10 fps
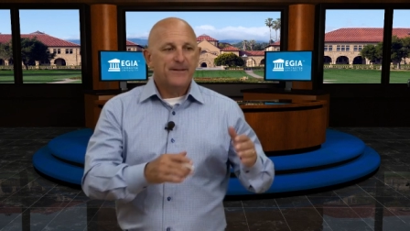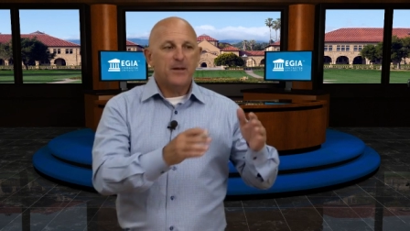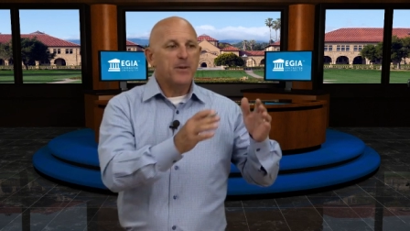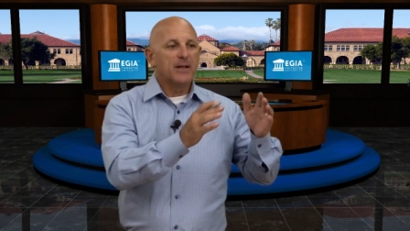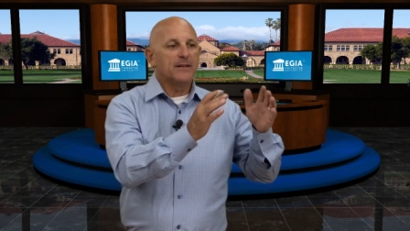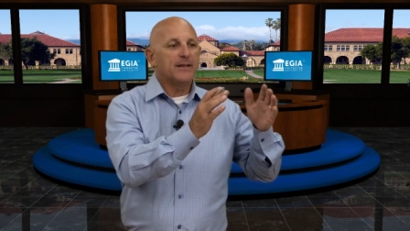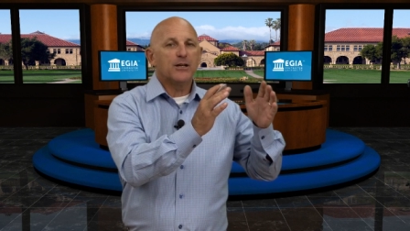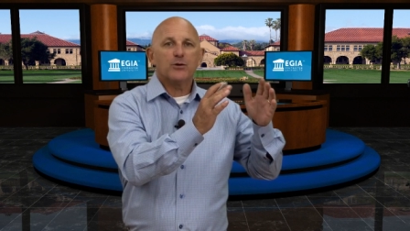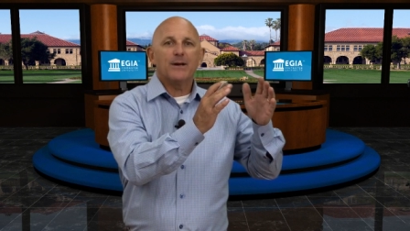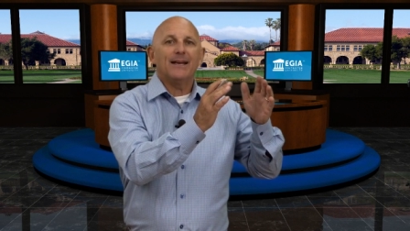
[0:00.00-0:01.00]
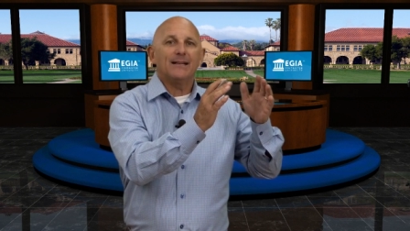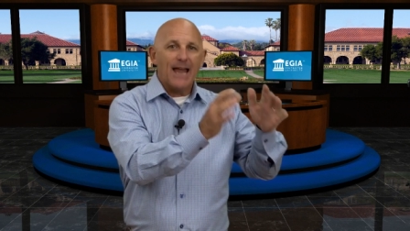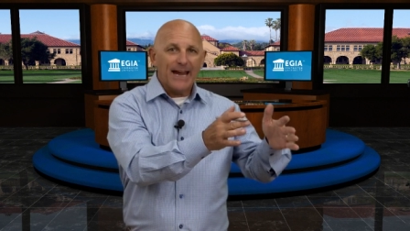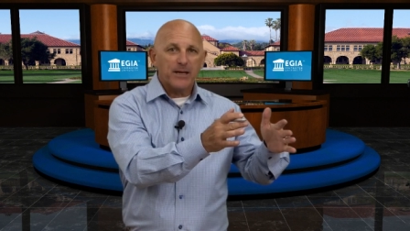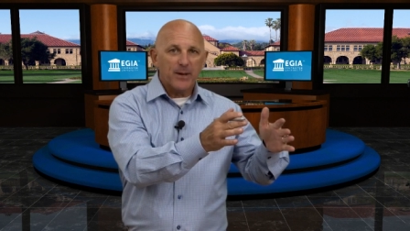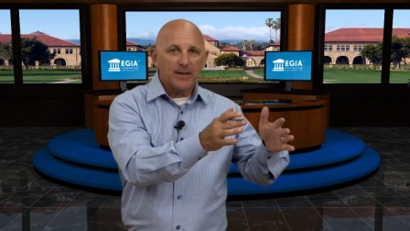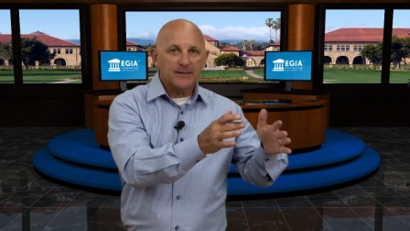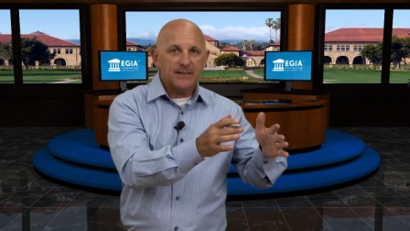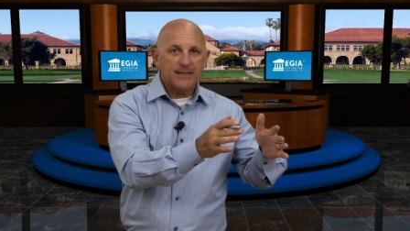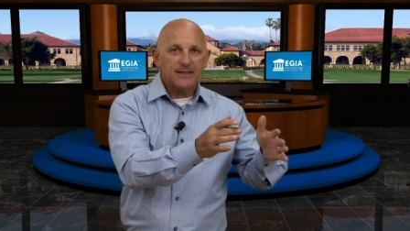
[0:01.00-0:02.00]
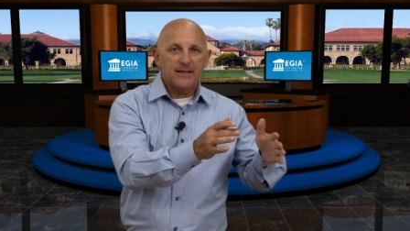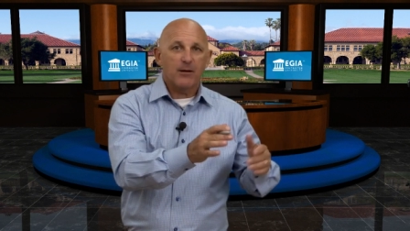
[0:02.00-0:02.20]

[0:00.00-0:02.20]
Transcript: The ability to create likability.